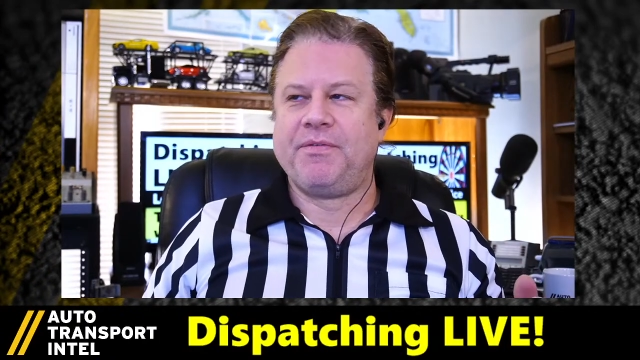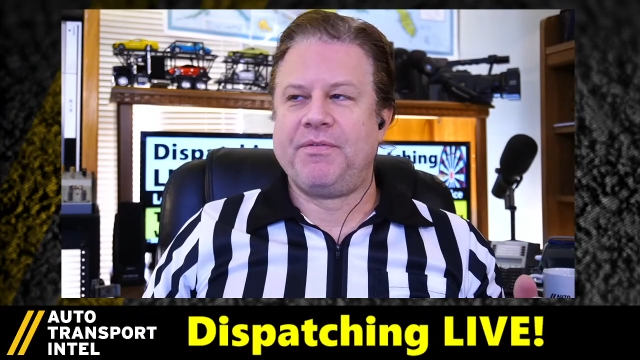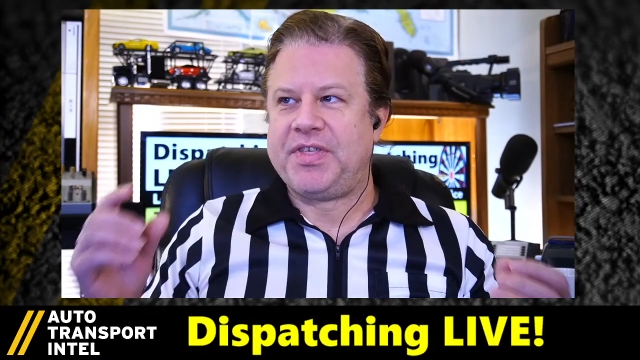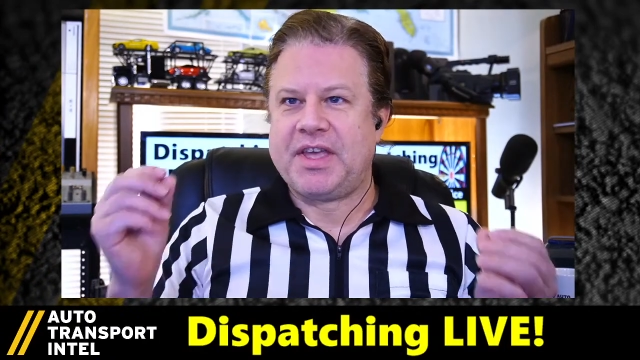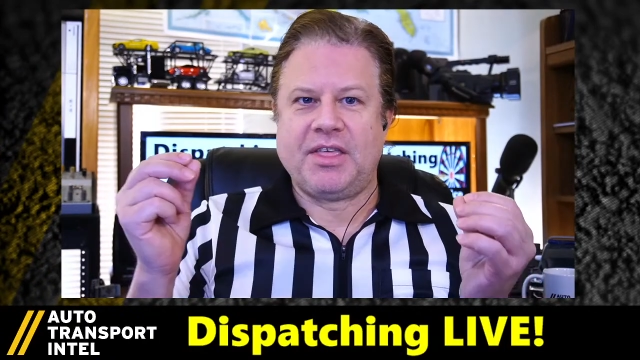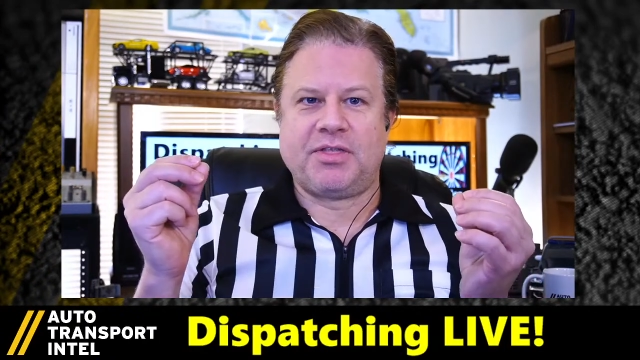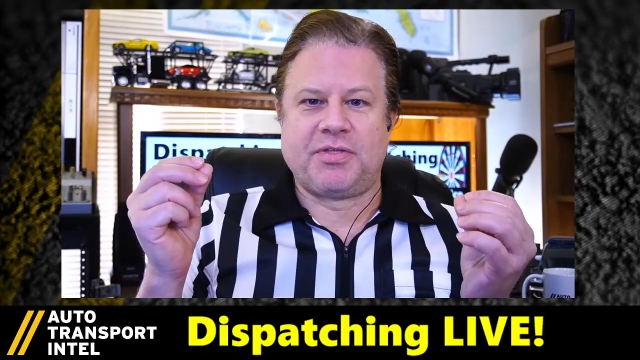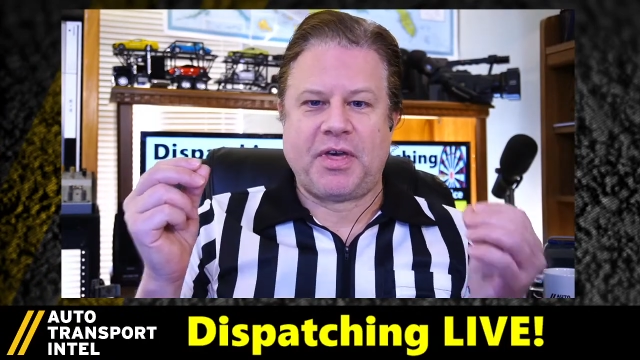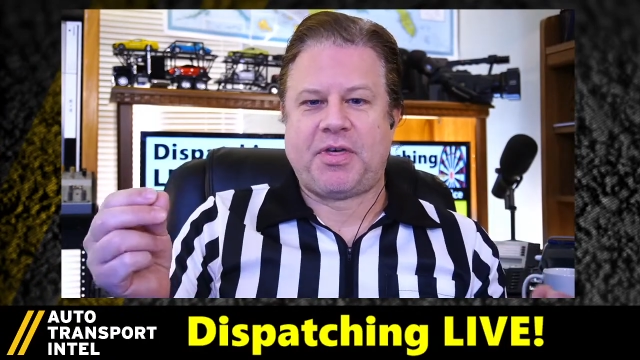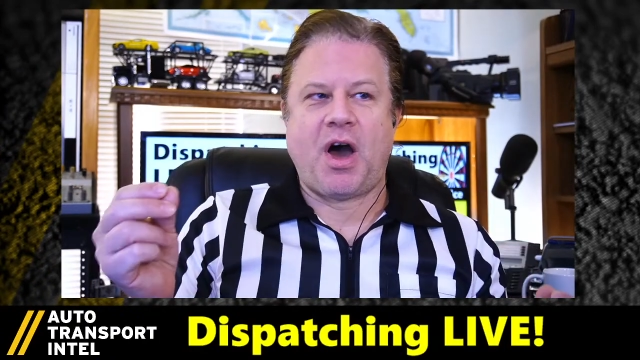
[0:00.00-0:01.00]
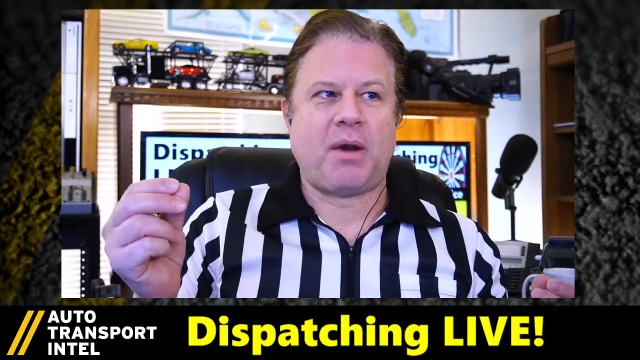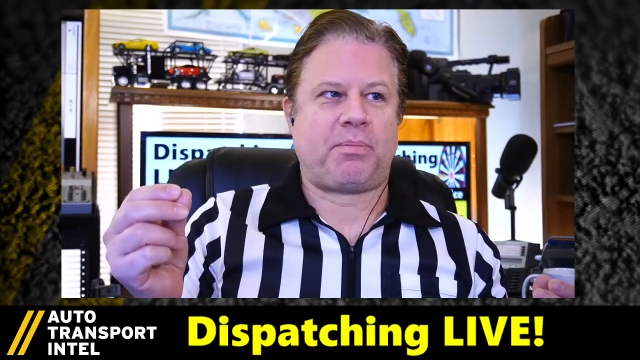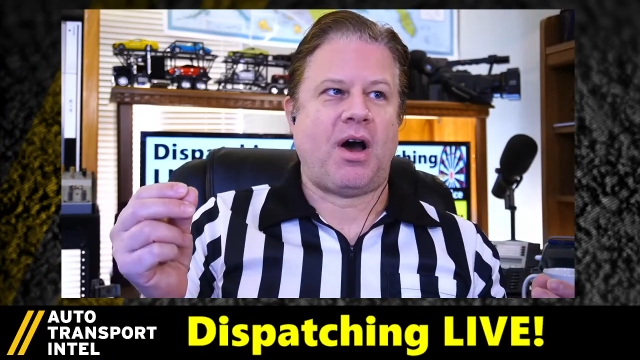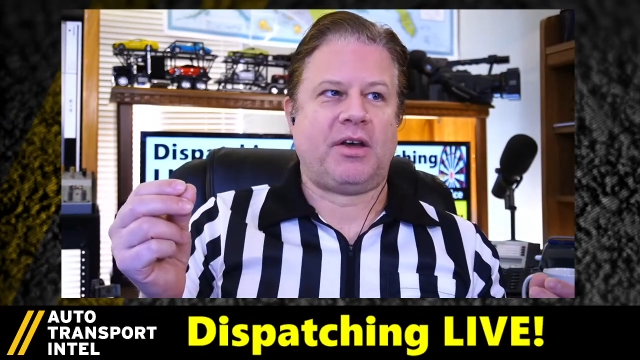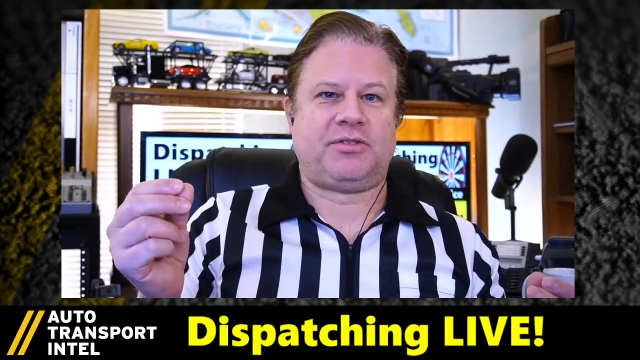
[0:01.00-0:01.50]
the thought
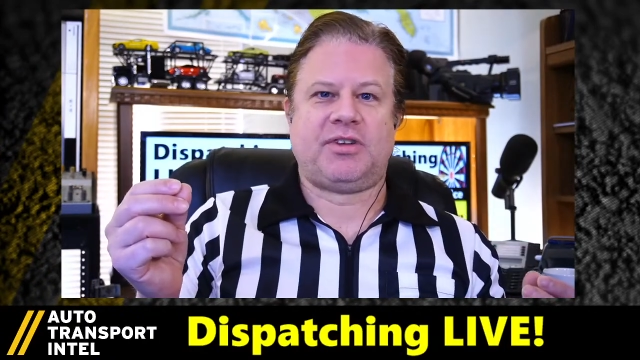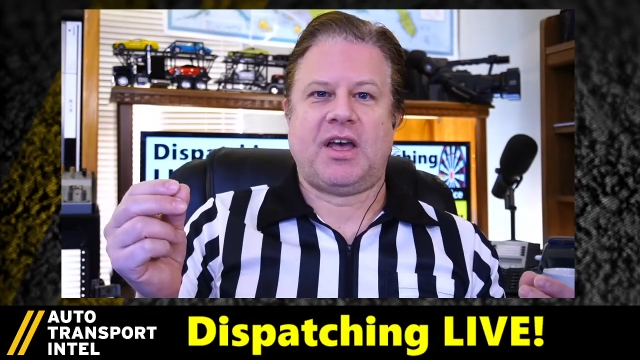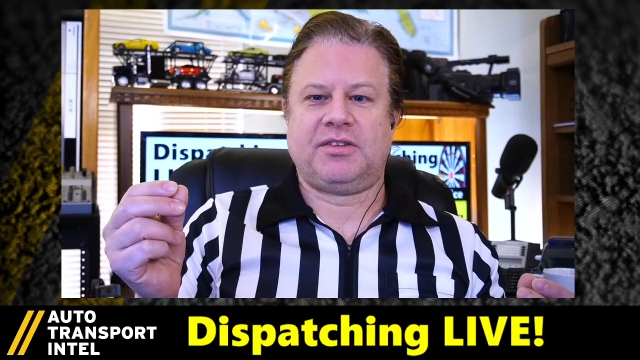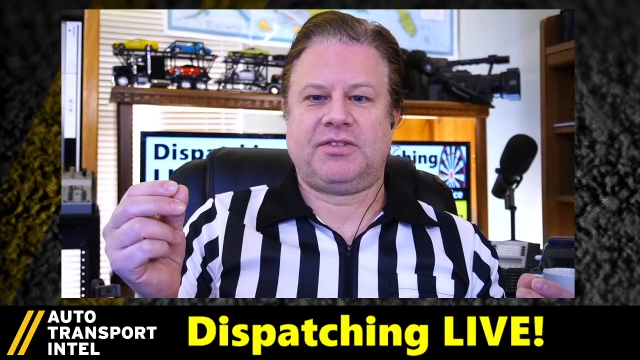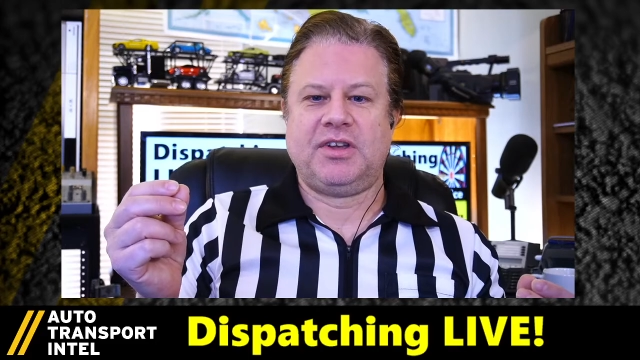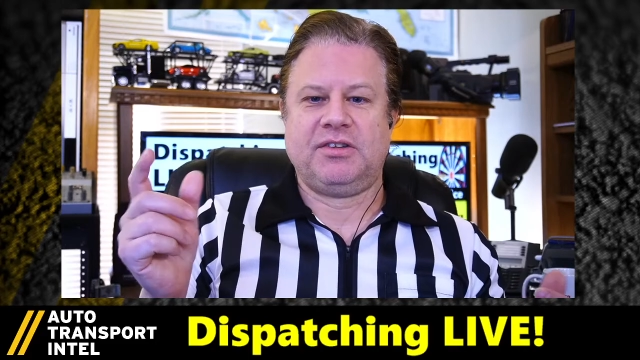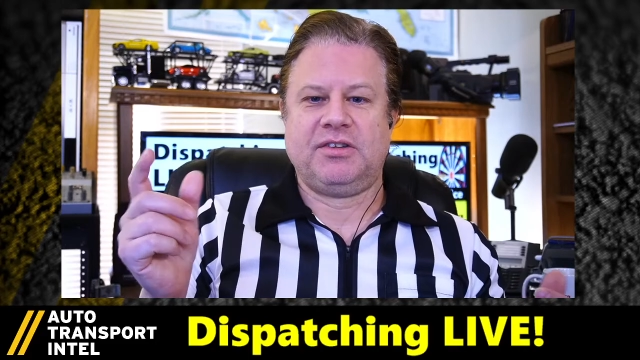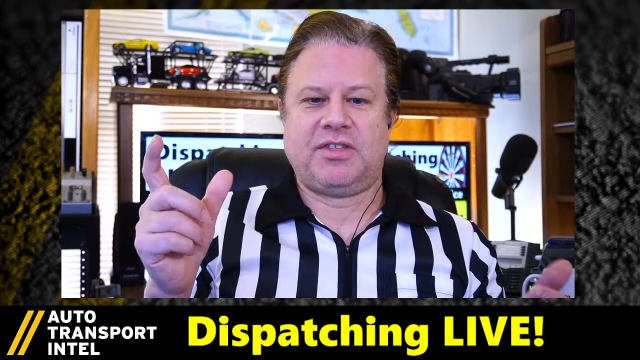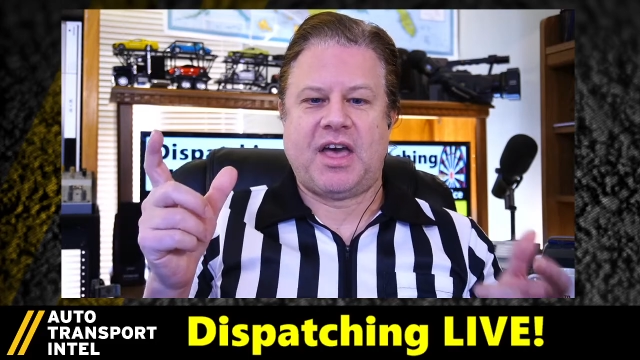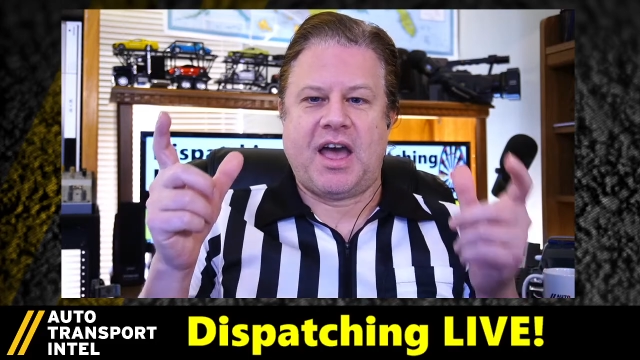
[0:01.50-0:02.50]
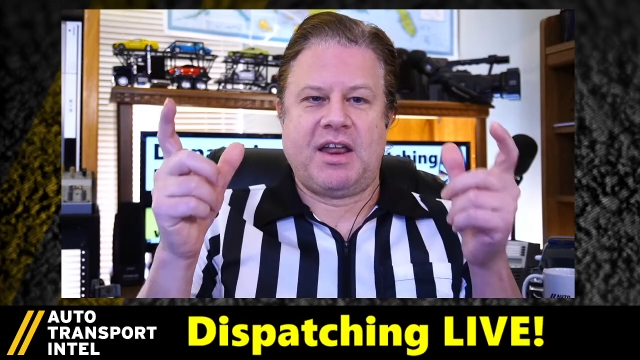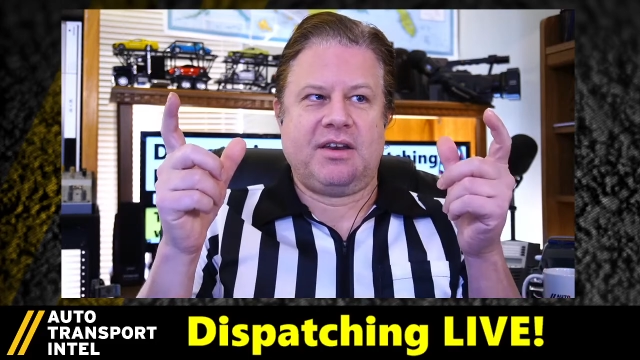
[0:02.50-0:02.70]
process is that